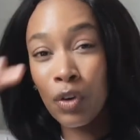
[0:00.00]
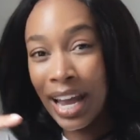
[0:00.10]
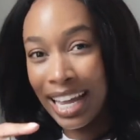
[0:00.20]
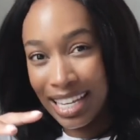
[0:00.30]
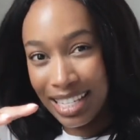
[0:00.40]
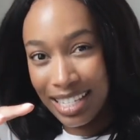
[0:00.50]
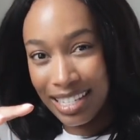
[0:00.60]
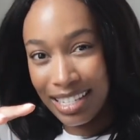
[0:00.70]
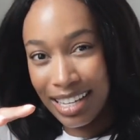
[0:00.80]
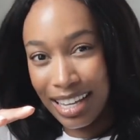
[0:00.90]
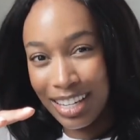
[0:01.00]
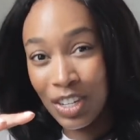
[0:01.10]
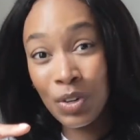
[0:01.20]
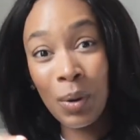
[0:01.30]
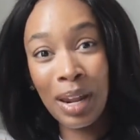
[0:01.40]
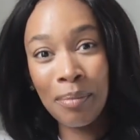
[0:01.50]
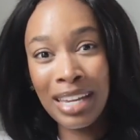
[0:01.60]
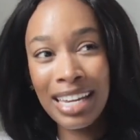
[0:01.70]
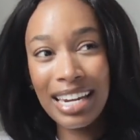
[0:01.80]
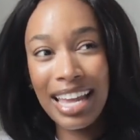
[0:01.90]
grace. Do you know what I
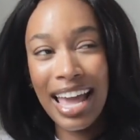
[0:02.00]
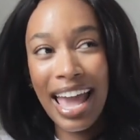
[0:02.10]
mean?